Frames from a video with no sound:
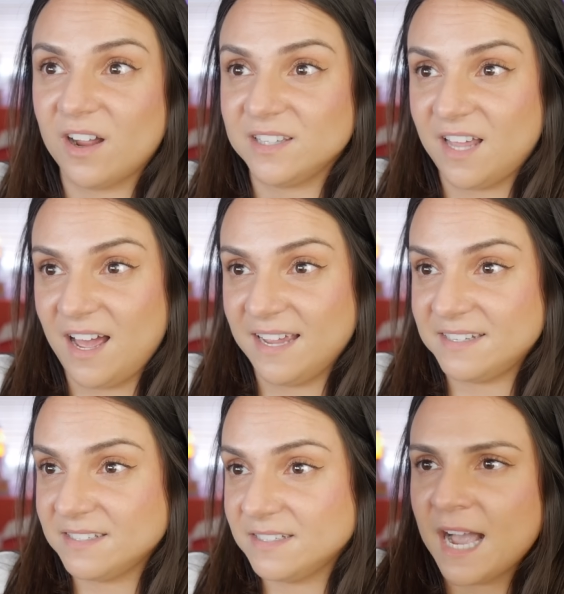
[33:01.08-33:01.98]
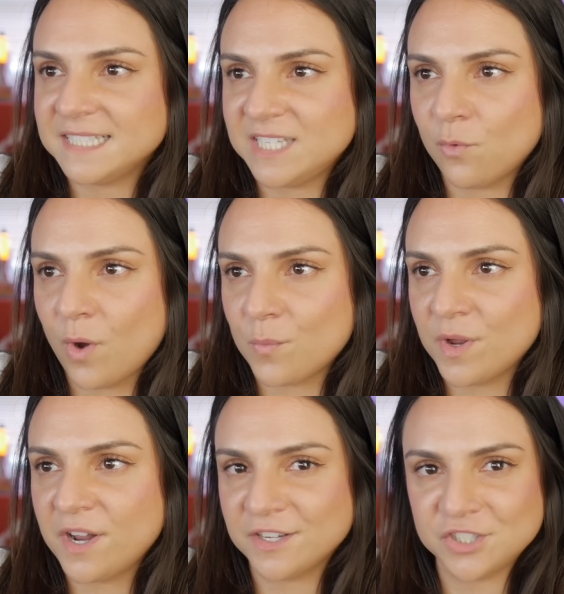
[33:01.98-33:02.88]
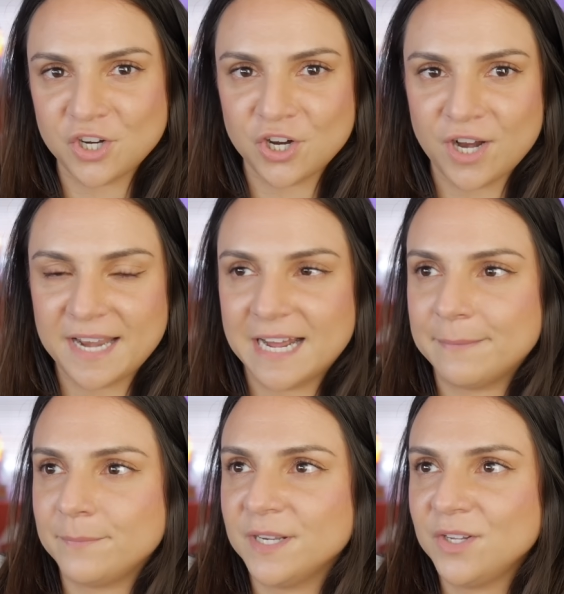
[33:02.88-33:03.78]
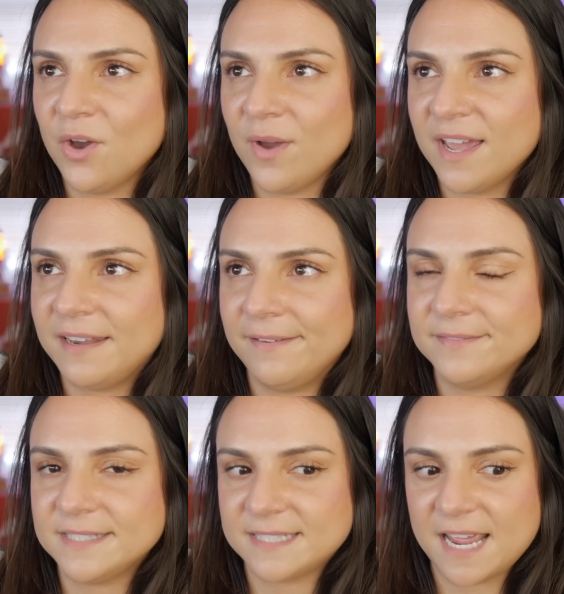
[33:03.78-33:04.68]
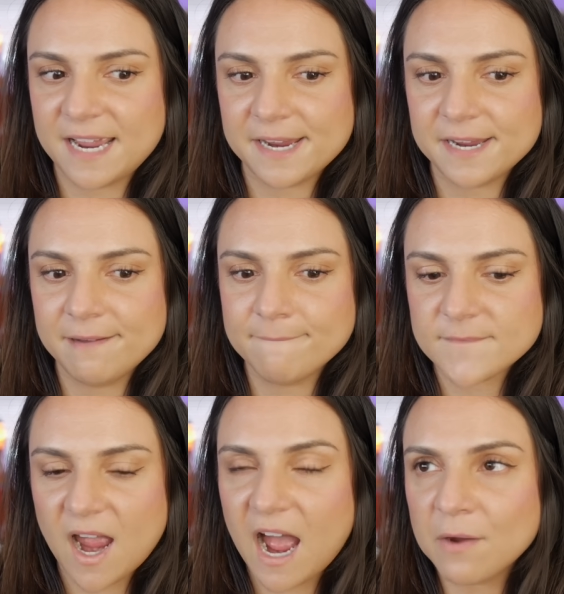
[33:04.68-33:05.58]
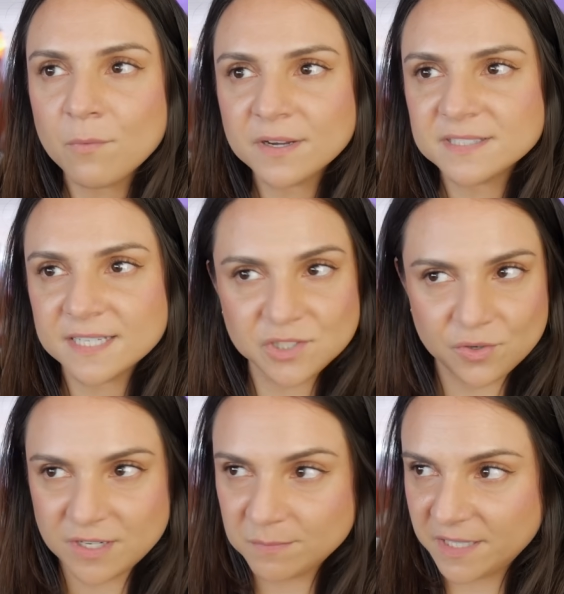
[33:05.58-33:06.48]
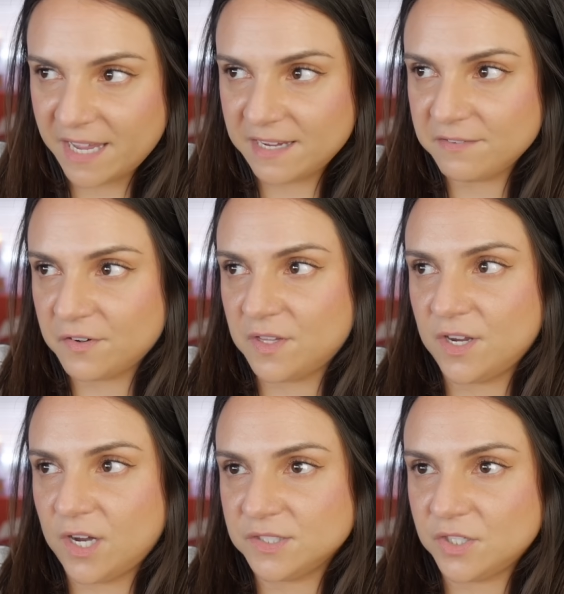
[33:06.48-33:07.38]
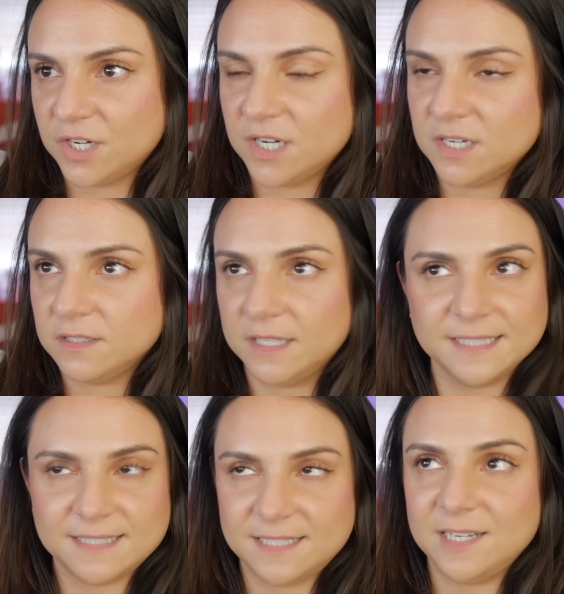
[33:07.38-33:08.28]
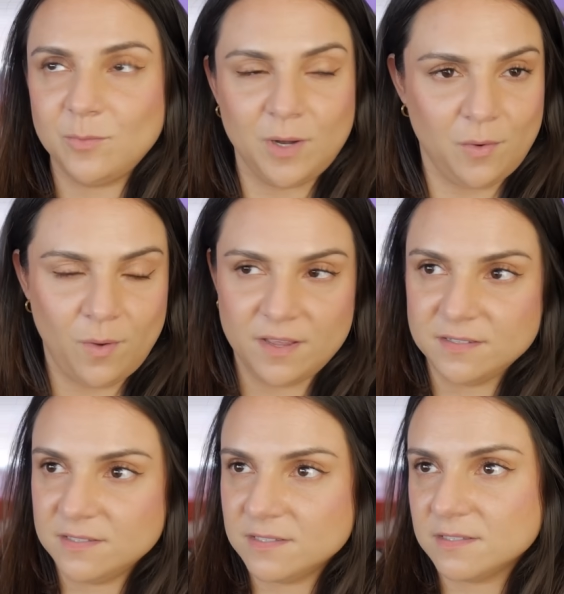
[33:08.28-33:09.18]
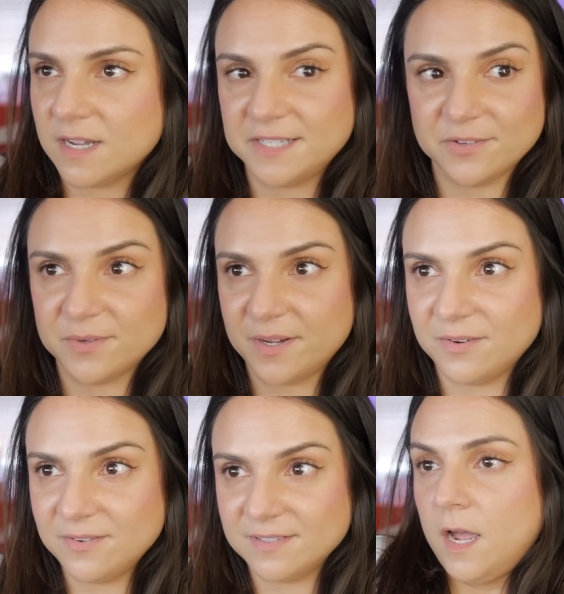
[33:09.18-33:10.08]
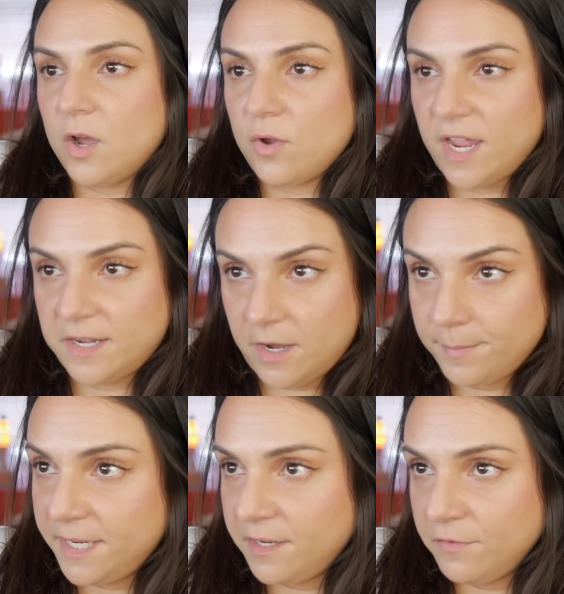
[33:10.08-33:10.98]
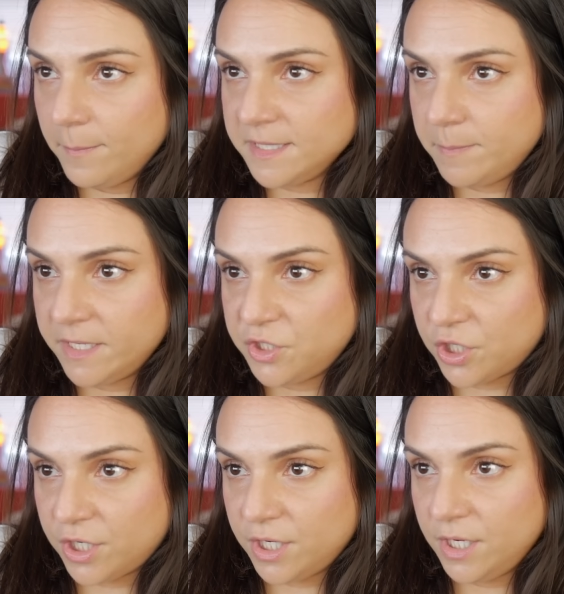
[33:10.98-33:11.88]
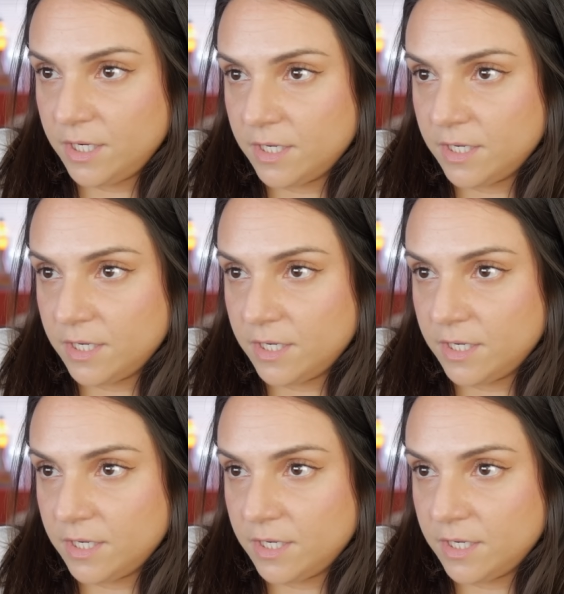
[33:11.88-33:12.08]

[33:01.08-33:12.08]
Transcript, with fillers: a lot. I see it won one Oscar, and I'm gonna go ahead and say I want to say screenplay for the Oscar. Let's see what it was. I don't know. Okay, nominated for Best Picture.